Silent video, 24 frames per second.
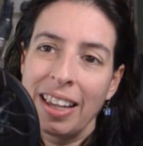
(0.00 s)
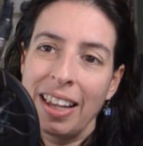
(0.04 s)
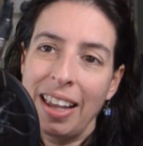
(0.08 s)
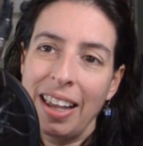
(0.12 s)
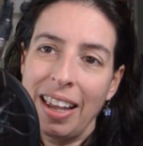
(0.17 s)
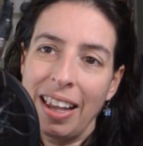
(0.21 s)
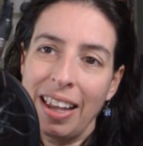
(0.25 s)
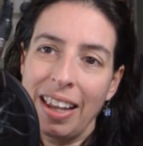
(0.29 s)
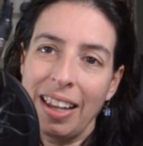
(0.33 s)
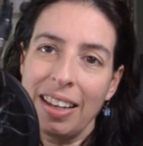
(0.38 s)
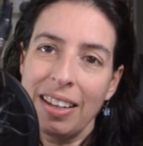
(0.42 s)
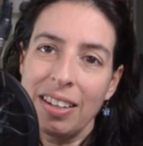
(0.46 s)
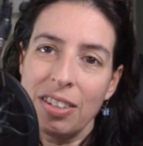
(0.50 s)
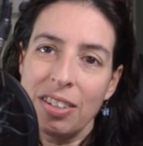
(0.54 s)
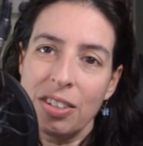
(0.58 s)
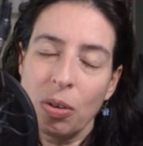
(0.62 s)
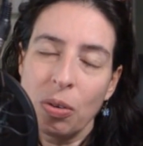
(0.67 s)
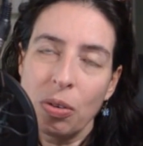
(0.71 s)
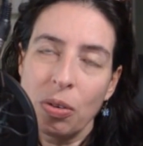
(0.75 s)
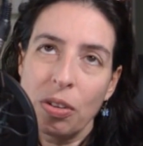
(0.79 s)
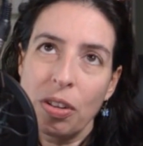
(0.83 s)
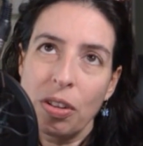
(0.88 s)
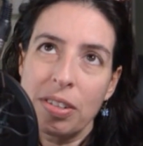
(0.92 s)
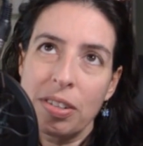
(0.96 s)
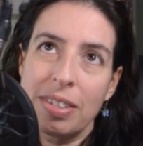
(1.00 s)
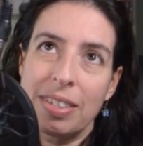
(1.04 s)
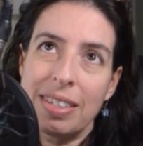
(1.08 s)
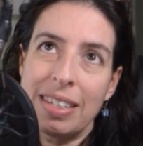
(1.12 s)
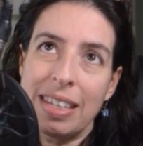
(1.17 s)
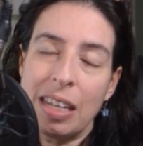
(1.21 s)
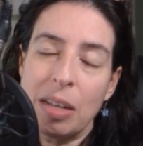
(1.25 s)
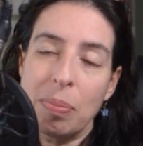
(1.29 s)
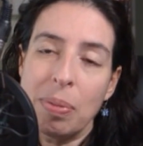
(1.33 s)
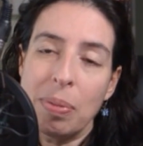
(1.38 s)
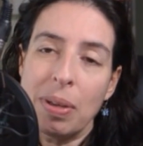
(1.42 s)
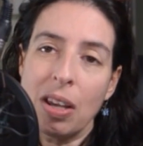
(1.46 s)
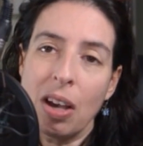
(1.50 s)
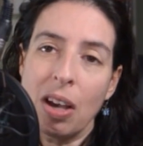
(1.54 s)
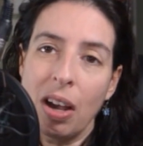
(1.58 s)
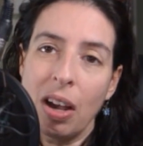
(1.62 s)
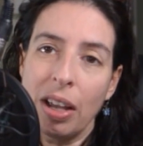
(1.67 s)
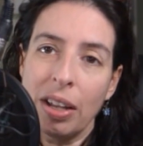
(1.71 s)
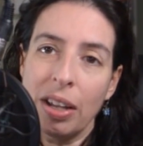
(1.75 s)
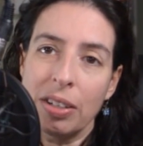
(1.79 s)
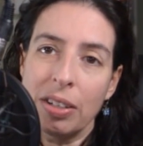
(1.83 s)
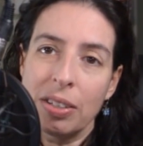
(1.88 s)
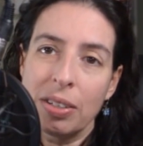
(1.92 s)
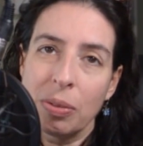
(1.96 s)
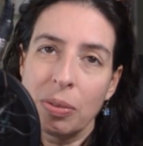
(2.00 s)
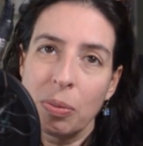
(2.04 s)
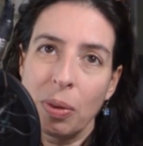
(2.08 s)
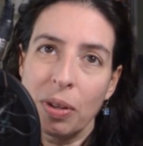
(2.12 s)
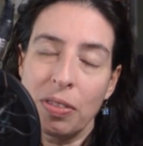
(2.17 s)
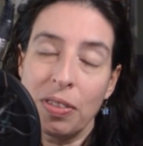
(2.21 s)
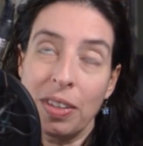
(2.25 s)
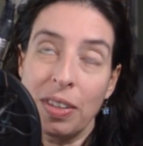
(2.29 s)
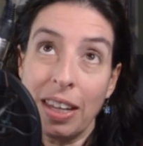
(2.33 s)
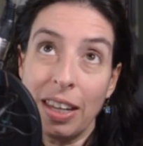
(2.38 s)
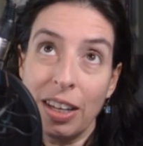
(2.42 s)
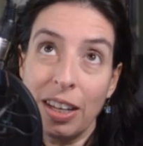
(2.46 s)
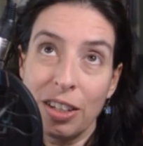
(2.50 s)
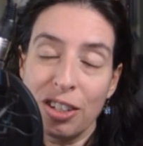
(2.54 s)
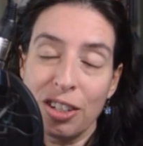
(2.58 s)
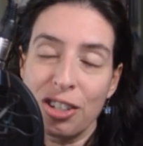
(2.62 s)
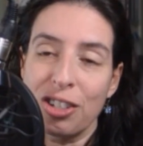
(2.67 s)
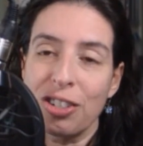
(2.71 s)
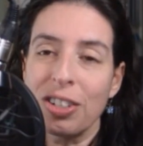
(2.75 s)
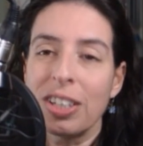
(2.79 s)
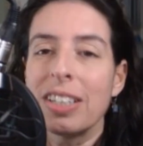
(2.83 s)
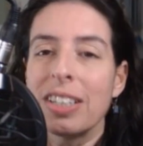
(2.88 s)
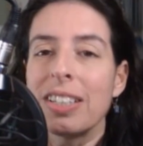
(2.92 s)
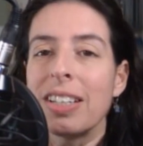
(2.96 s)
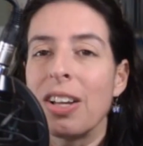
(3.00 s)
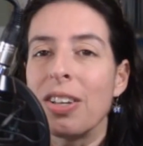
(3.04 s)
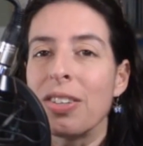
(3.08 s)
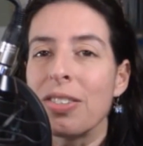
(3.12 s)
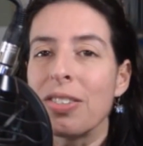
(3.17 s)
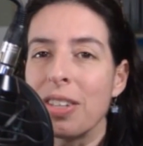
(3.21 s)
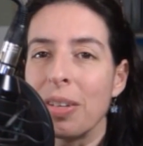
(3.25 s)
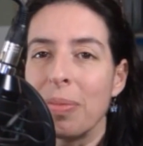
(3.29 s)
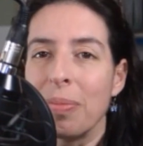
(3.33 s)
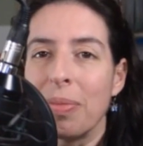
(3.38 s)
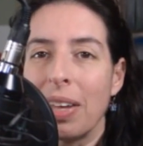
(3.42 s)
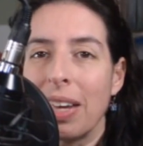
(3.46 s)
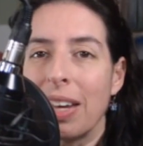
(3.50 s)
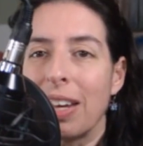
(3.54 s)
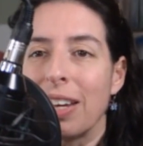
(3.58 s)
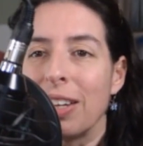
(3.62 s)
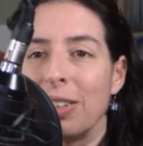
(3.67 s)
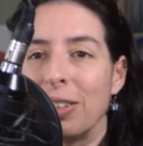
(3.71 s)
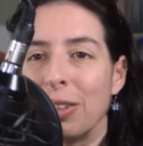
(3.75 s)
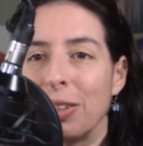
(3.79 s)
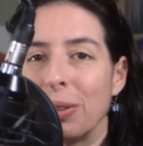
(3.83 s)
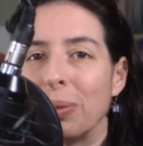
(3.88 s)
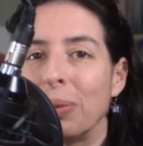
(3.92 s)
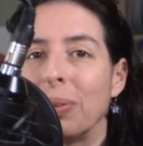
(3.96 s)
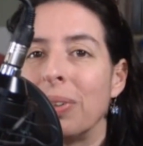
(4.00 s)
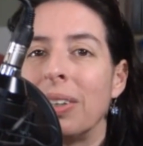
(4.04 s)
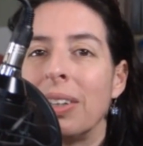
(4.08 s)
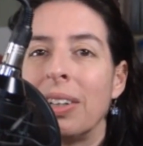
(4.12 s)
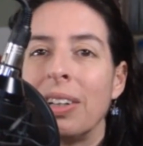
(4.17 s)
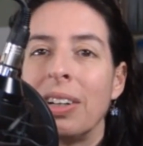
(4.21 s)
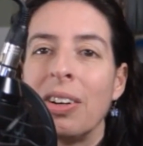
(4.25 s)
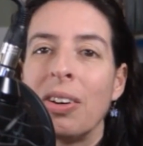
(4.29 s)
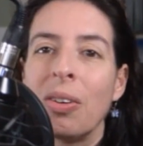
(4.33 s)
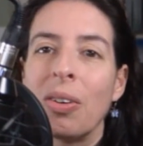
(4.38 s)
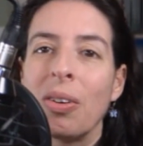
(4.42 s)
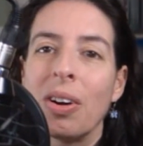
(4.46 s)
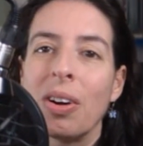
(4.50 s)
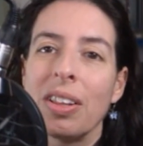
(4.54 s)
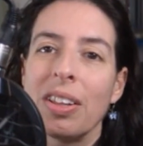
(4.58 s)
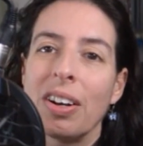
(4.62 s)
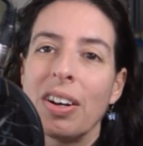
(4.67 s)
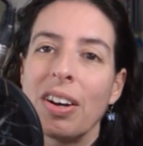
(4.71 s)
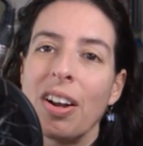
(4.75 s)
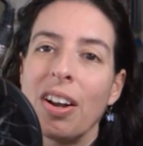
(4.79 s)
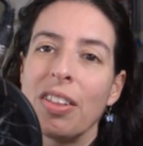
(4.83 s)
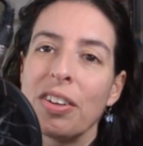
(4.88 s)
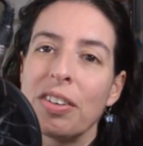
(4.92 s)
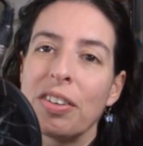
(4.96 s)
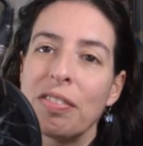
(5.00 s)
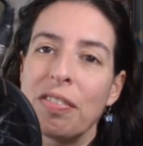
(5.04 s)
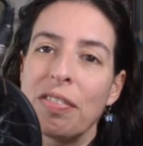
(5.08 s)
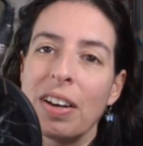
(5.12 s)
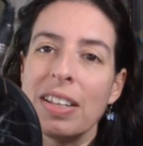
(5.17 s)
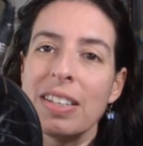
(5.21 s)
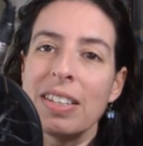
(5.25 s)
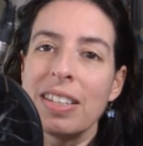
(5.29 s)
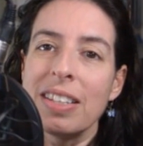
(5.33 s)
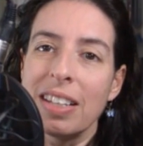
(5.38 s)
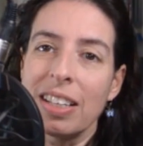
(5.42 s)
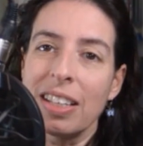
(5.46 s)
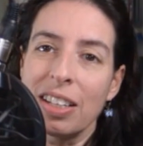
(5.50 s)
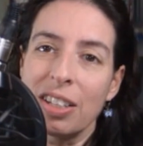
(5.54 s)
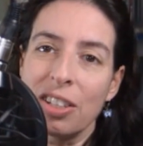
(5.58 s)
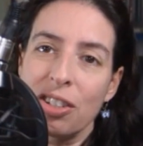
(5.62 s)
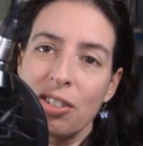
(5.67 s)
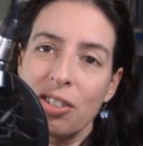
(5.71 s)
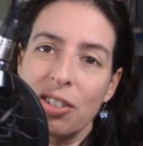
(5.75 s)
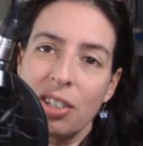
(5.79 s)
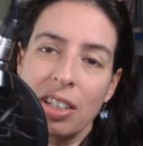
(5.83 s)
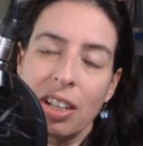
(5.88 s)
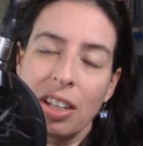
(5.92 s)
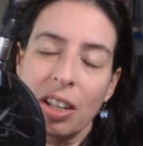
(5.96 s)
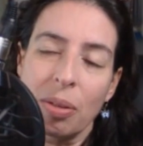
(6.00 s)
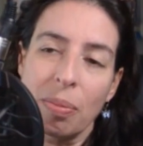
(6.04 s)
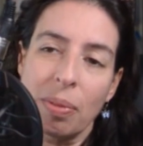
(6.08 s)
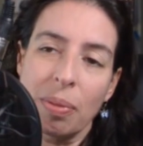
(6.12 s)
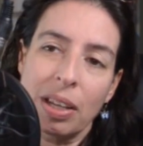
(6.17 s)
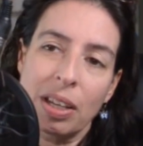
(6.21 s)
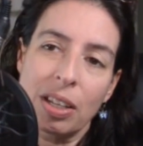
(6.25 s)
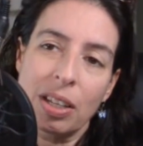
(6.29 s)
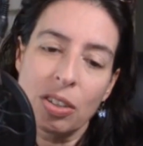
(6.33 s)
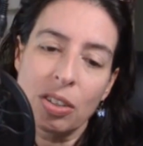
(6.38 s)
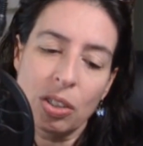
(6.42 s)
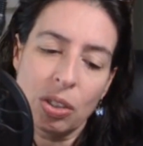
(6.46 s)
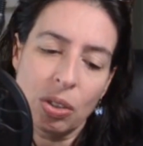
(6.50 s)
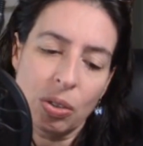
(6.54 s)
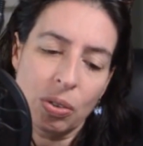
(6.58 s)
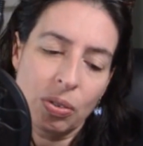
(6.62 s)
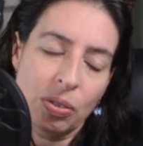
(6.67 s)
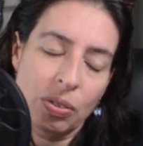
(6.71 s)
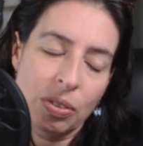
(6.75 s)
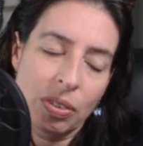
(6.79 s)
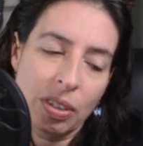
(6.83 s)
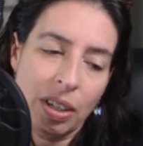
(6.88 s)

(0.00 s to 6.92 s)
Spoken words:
and don't see beyond what the industry tells them they can do, or their other friends in the industry tell them they can do.